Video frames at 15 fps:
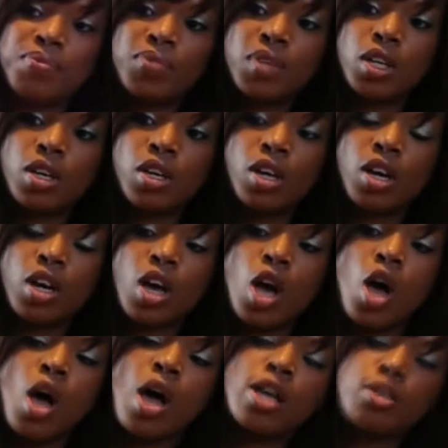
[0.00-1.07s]
all the time.
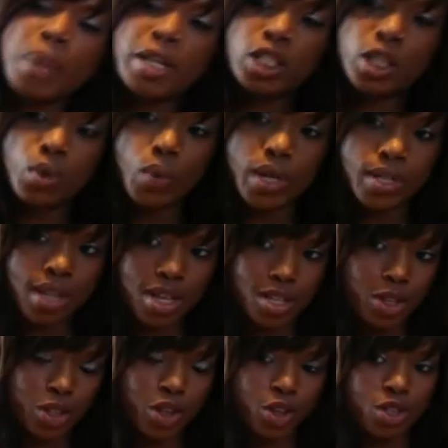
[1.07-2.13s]
Especially
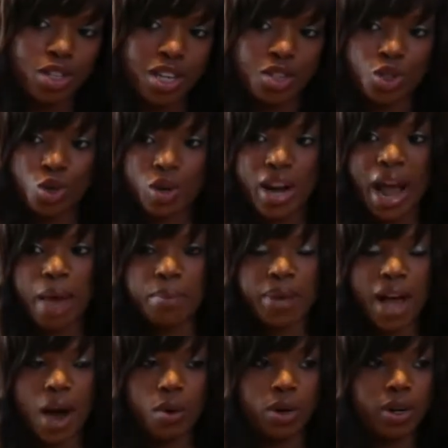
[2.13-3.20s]
Wednesdays and Thursdays during
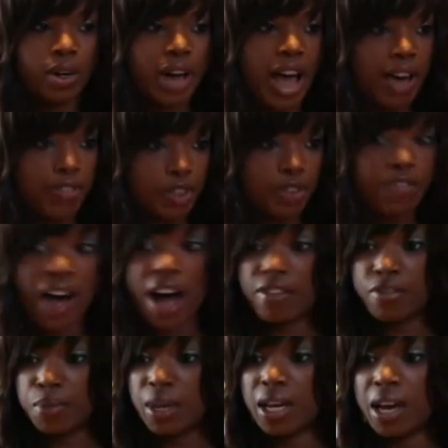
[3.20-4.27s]
happy hour. Really? After
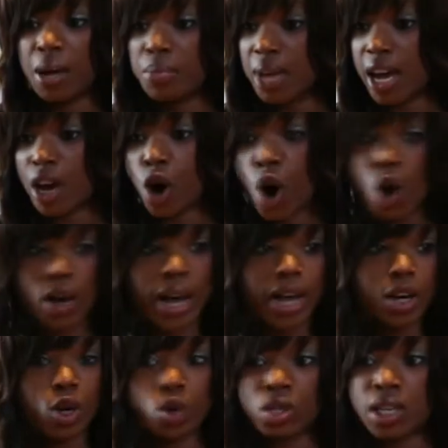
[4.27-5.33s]
5 p.m. Yeah, all
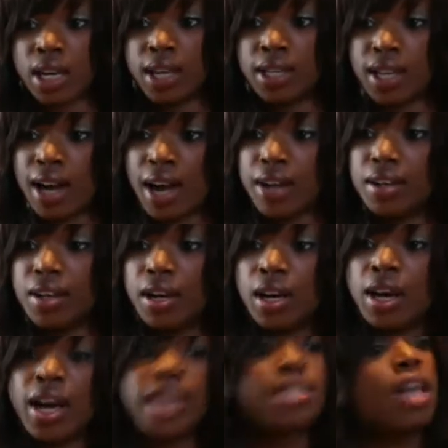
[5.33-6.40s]
night. Goes to the end of the night.
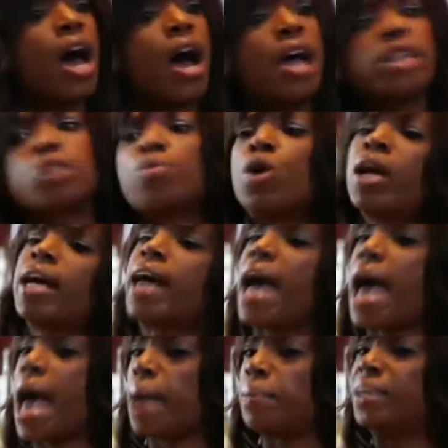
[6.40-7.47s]
Really? It's, it's, more like
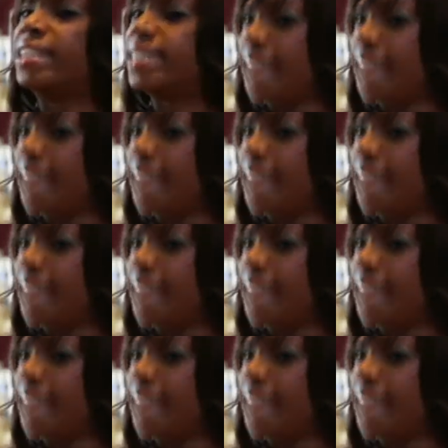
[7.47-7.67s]
a happy